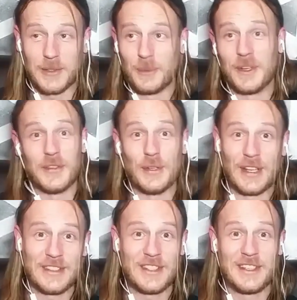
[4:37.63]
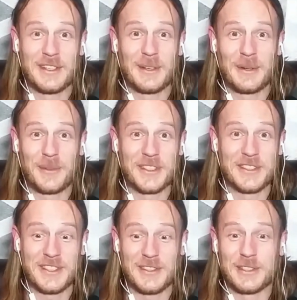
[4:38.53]
and I don't want to do that to you. You know, I want
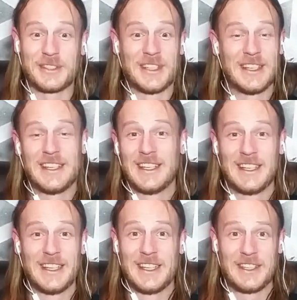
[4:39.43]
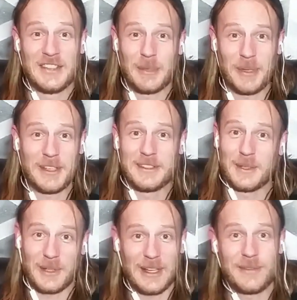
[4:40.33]
you to just nip
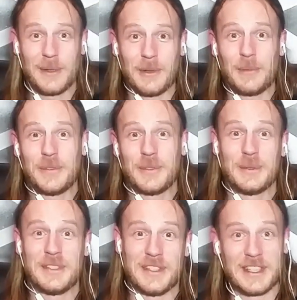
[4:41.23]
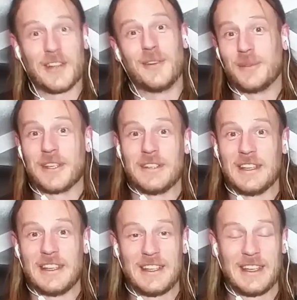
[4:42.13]
in little half hour episode and then get on with your
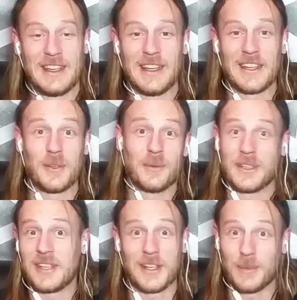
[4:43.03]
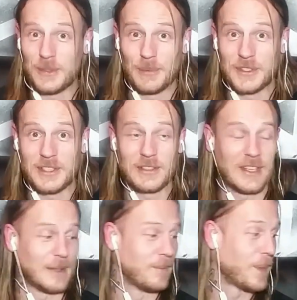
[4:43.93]
day. Uh, I don't want to take up too much of
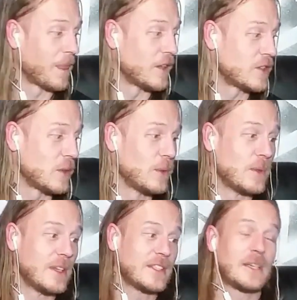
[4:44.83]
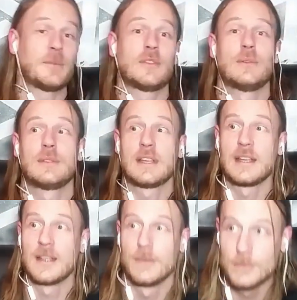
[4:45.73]
your time. So this episode,
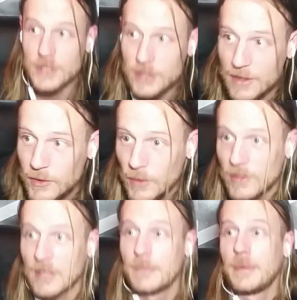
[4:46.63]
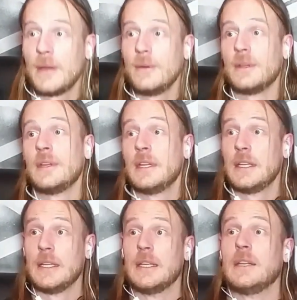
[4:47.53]
I'm just going to talk about
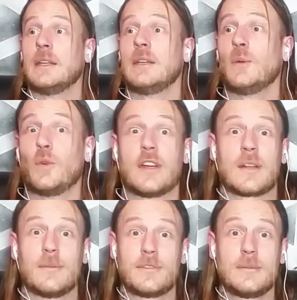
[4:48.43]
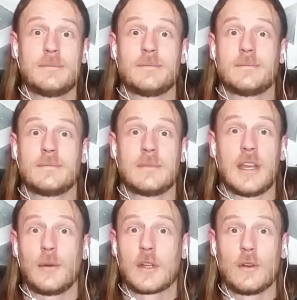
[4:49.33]
where I come from,
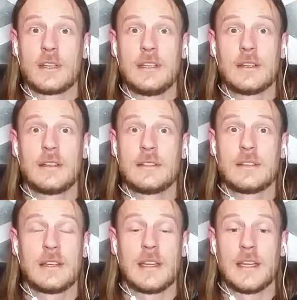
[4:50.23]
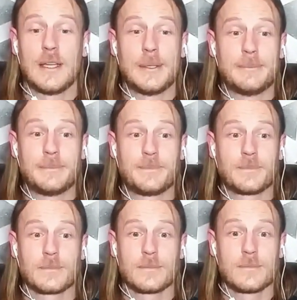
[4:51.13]
how I got here,
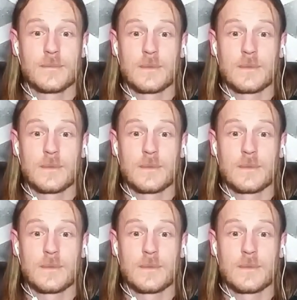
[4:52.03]
um,